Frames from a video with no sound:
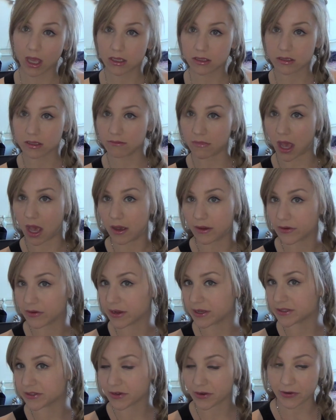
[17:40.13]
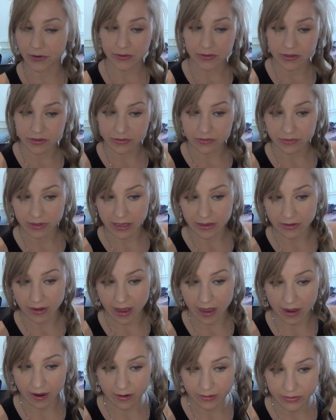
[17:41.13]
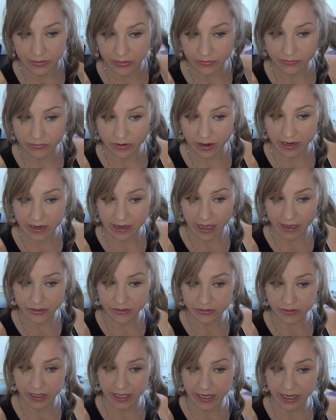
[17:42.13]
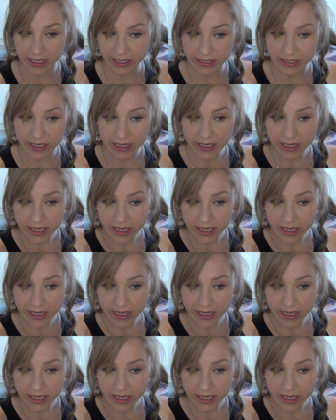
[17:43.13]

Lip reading: somehow creates curl, and you let your hair sort of dry naturally in it.